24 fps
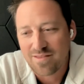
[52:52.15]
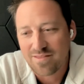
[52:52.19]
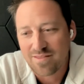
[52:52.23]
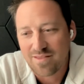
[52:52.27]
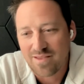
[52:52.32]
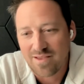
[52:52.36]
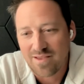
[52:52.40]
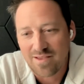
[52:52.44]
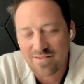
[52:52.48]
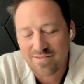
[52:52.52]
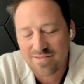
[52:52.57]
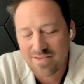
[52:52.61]

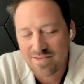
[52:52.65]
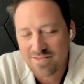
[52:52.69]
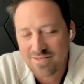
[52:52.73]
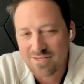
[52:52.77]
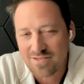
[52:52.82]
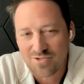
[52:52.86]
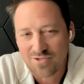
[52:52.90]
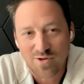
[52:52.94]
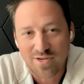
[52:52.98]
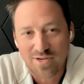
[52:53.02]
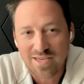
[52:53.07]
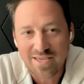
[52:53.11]
it's a
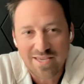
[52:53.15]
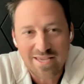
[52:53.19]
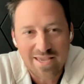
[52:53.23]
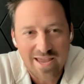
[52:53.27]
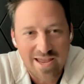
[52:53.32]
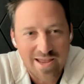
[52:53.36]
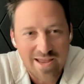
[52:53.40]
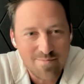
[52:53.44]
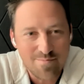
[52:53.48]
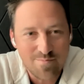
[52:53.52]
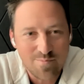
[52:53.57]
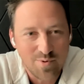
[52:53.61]
tricky
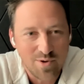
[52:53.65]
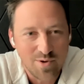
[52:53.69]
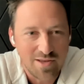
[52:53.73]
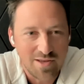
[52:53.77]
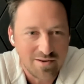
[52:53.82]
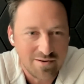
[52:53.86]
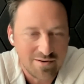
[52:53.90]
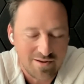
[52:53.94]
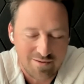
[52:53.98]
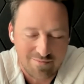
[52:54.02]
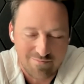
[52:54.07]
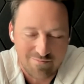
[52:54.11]
game,
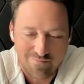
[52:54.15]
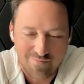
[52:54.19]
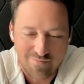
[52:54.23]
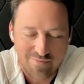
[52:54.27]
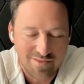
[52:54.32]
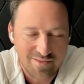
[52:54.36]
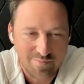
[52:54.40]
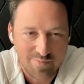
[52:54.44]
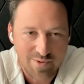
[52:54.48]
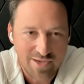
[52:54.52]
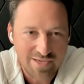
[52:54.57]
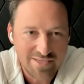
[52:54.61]
but
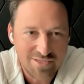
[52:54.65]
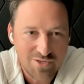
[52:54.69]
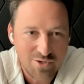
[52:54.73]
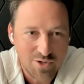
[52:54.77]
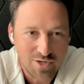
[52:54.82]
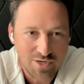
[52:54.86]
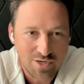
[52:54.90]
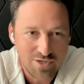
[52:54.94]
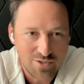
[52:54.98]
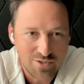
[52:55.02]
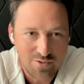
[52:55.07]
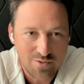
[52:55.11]
the best you
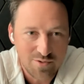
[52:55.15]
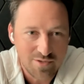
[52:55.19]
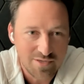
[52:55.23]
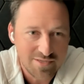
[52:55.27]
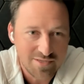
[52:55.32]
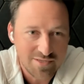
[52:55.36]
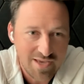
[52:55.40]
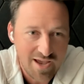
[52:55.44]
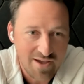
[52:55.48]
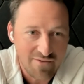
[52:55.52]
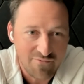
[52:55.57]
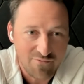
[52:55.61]
can do
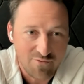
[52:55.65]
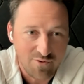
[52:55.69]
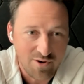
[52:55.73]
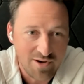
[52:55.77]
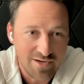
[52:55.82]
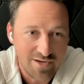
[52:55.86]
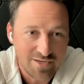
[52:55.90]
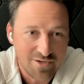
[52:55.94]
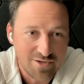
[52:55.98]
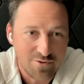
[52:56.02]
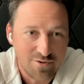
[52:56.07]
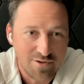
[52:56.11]
is have
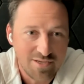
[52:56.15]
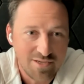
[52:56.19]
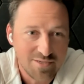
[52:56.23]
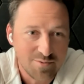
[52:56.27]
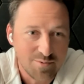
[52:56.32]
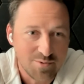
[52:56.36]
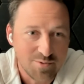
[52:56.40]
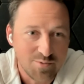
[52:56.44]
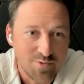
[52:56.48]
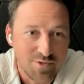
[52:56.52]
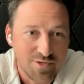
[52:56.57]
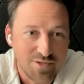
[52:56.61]
great attorneys,
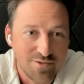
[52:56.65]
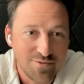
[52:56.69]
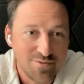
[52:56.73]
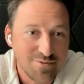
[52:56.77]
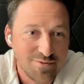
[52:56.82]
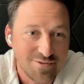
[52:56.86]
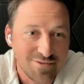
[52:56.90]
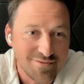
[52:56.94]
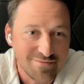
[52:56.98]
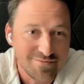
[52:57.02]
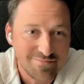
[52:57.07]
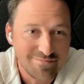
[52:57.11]
which we do,
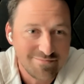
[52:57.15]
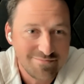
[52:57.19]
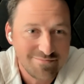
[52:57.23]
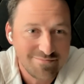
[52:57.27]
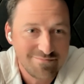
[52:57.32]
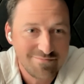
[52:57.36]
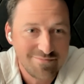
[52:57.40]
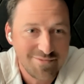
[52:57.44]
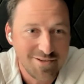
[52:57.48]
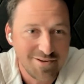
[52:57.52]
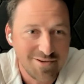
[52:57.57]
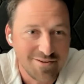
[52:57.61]
and
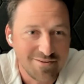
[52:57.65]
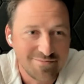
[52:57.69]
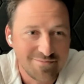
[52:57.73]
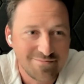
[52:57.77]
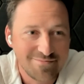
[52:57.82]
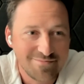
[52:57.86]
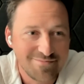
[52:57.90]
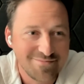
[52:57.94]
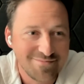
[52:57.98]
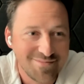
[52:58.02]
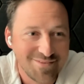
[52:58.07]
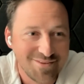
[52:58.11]

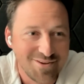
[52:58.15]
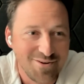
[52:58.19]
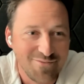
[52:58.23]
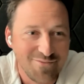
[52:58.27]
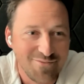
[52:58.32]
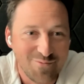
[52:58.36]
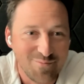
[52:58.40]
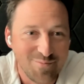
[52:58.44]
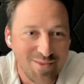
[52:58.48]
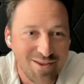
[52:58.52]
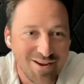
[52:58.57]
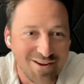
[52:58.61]
go
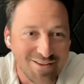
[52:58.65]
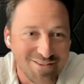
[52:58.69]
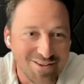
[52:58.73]
from there.